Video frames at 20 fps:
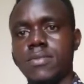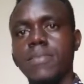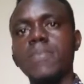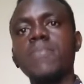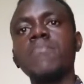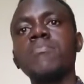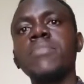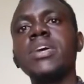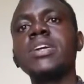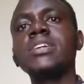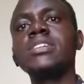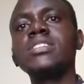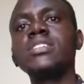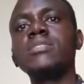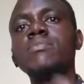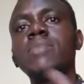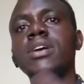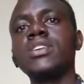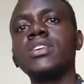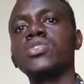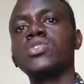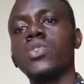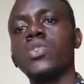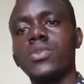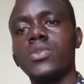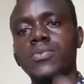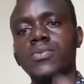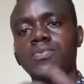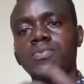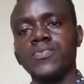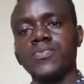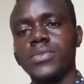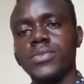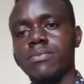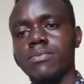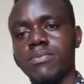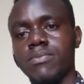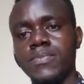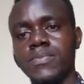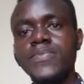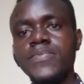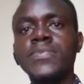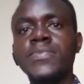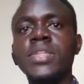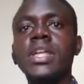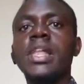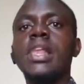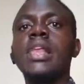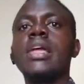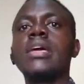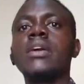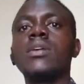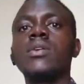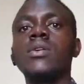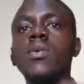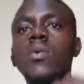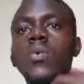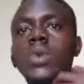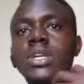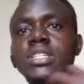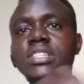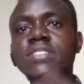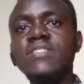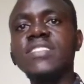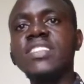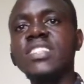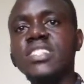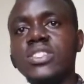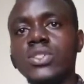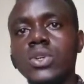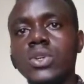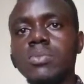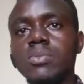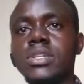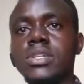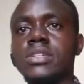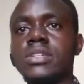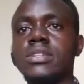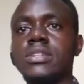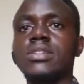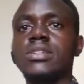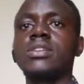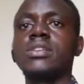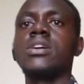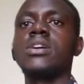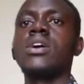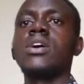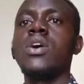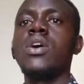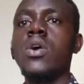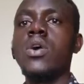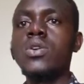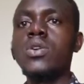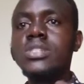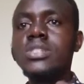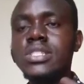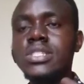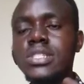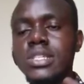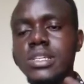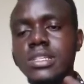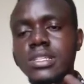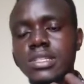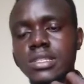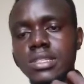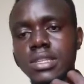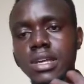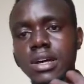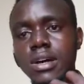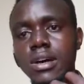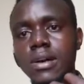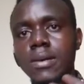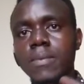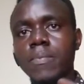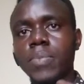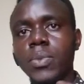Make it personal. Like whatever the topic, whatever